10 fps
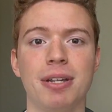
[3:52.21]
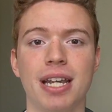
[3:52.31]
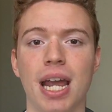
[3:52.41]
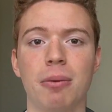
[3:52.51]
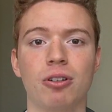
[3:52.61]
He
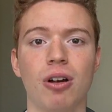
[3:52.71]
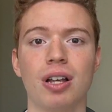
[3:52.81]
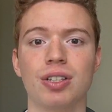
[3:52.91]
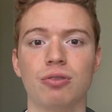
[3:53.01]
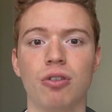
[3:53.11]
came
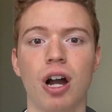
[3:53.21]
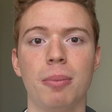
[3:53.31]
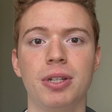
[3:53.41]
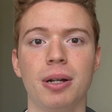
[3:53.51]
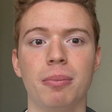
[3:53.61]
across and
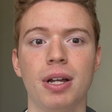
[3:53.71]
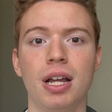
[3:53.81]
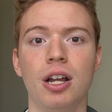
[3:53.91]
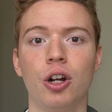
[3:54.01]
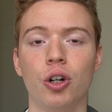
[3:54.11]
robbed him
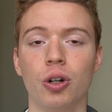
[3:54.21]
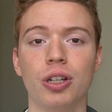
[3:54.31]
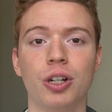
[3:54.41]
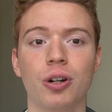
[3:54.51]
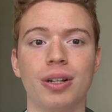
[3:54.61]

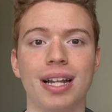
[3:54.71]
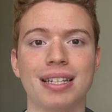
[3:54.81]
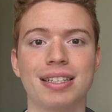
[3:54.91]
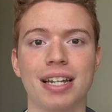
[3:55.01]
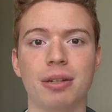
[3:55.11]
earlier in
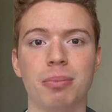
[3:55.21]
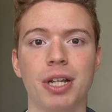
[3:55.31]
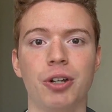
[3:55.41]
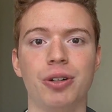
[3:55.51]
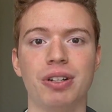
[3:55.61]
that second
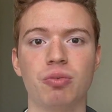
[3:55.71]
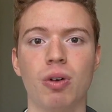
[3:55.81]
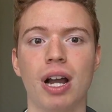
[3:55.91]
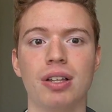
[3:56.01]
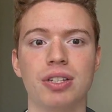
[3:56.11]
period as
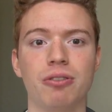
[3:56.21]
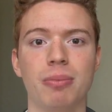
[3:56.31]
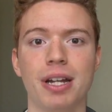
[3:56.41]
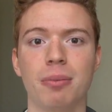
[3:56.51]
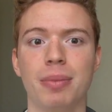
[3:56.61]
well as he would
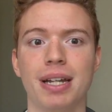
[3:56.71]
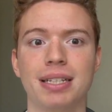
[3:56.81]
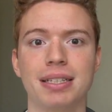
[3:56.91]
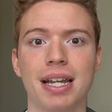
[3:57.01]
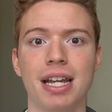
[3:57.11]
make a big
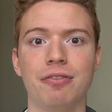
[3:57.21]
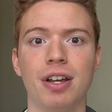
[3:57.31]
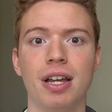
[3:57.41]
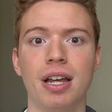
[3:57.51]
save.